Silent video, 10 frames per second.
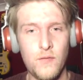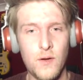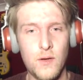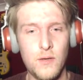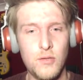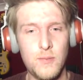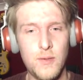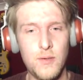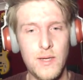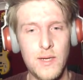far, no
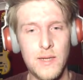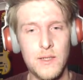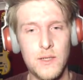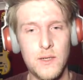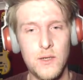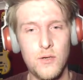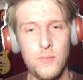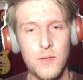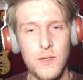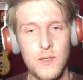spooky ladies turning
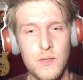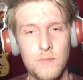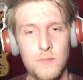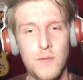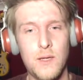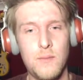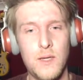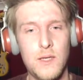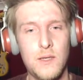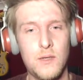up, and it's
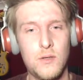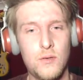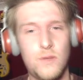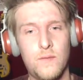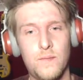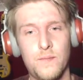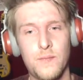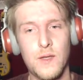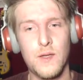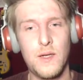making me sort of
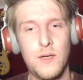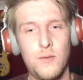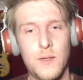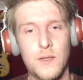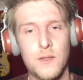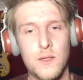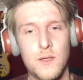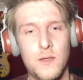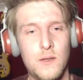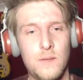a little bit
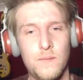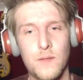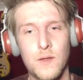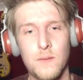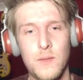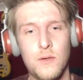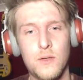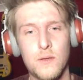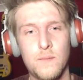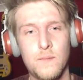concerned,
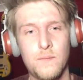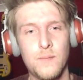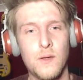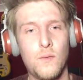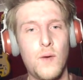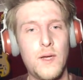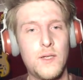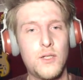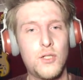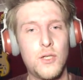because
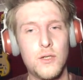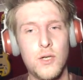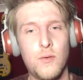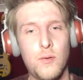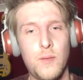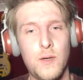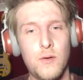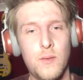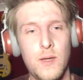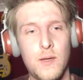when is she going to show up, you
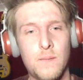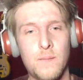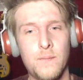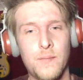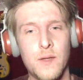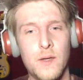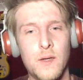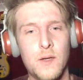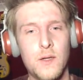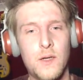know what I mean?
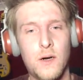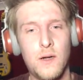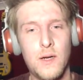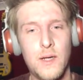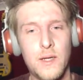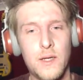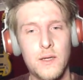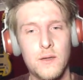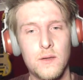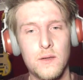
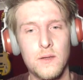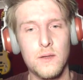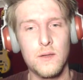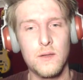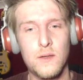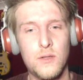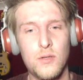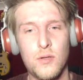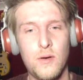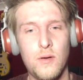Garlic.
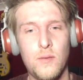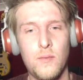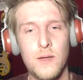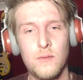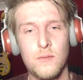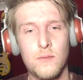Let's just throw it away.